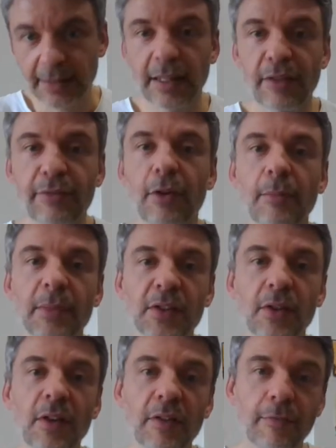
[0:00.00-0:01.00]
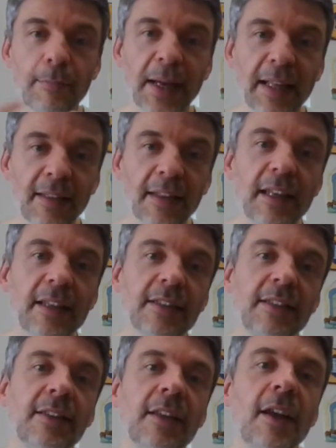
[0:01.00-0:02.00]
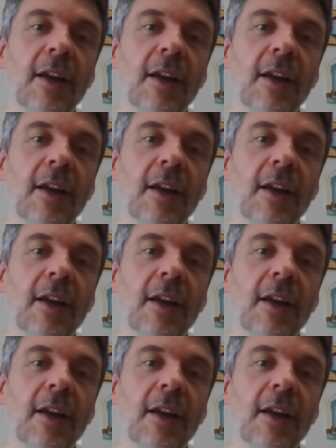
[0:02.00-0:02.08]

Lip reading: They form a sort of pantheist